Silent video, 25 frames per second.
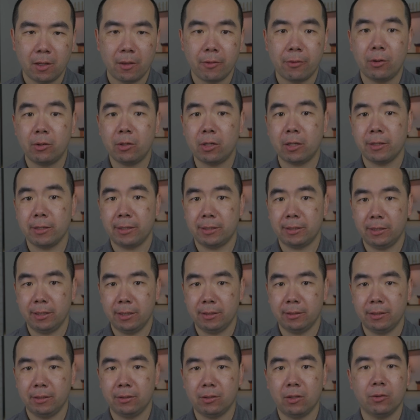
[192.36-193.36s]
Third on this
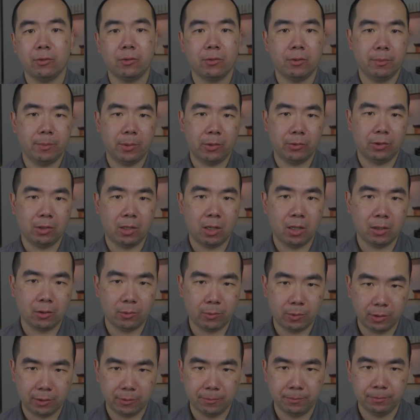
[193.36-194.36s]
list is also the most
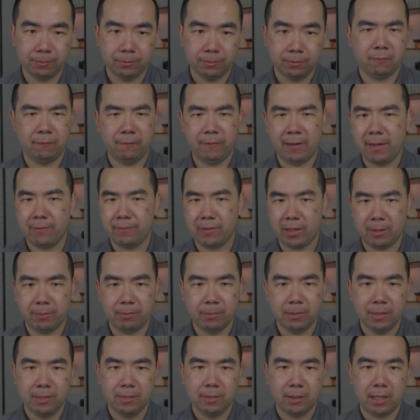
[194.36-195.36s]
awkward.
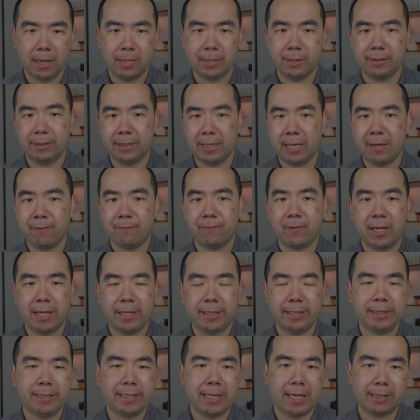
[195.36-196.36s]
FEVM has the
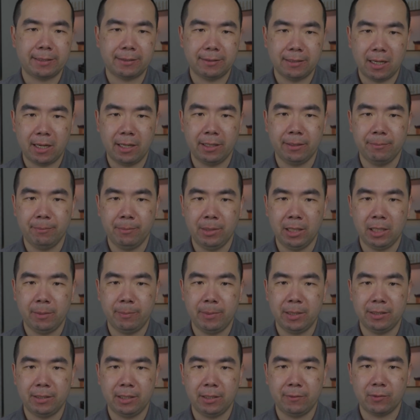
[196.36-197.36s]
FA-EX9 mini
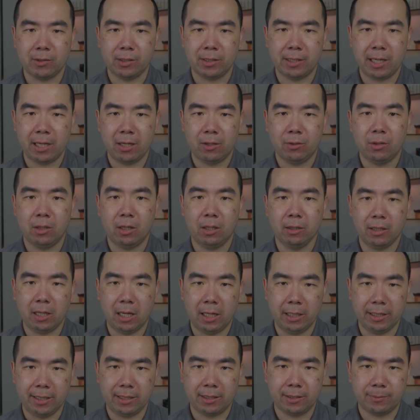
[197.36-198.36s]
PC for sale on
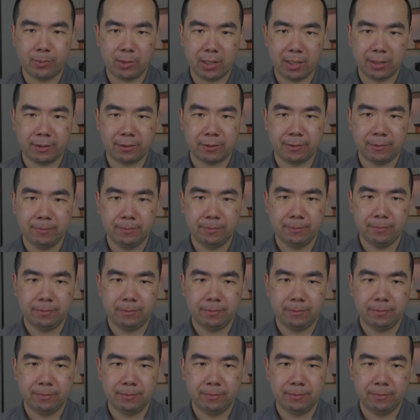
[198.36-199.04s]
AliExpress.